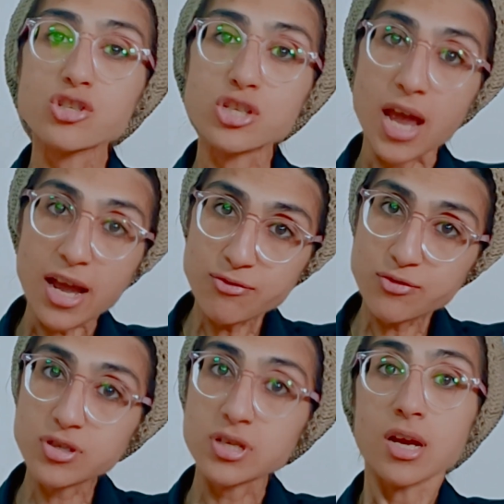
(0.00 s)

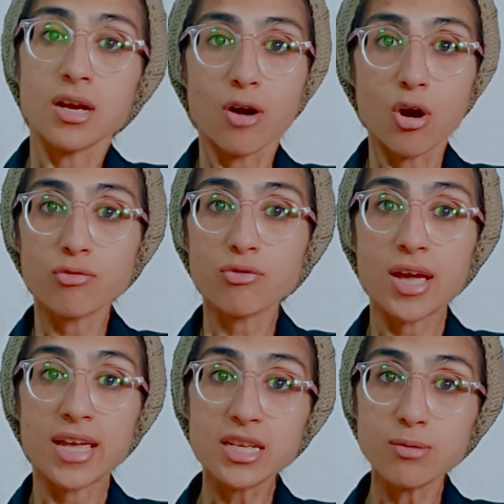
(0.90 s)
shaft of
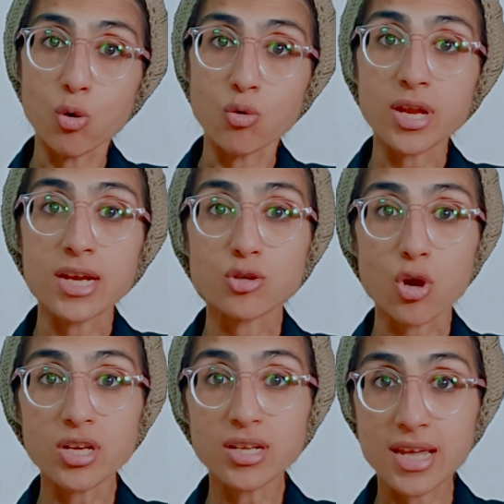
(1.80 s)
any bone
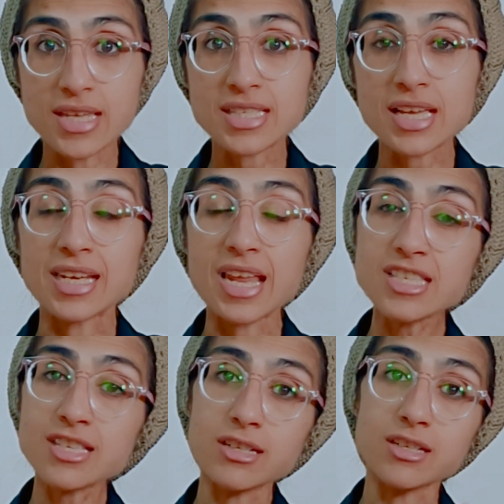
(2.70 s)
tolerates a
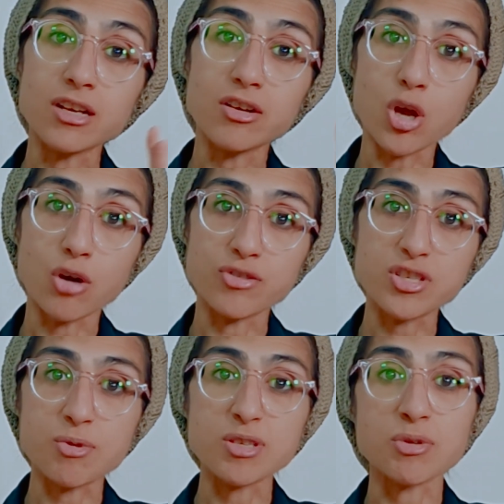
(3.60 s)
less degree of
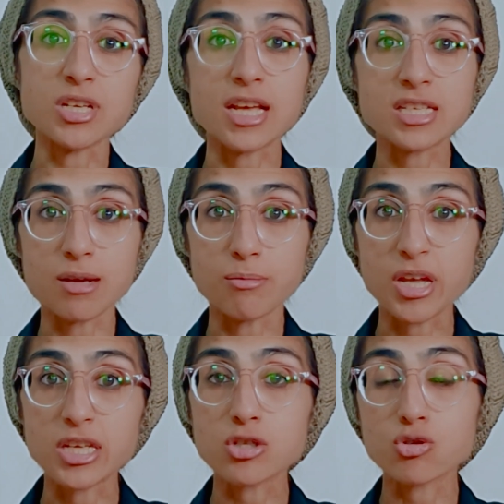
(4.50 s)
displacement as
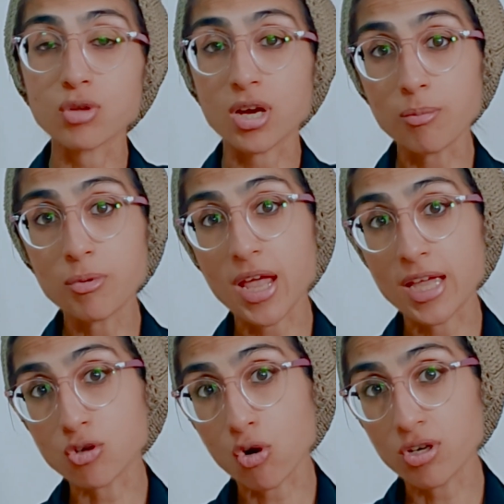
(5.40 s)
compared to the upper
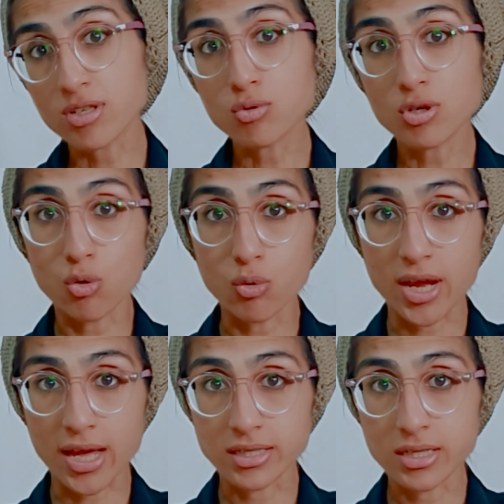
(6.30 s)
end or the lower
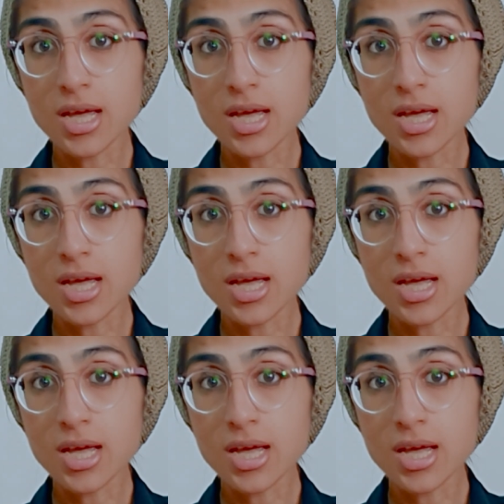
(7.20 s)
end.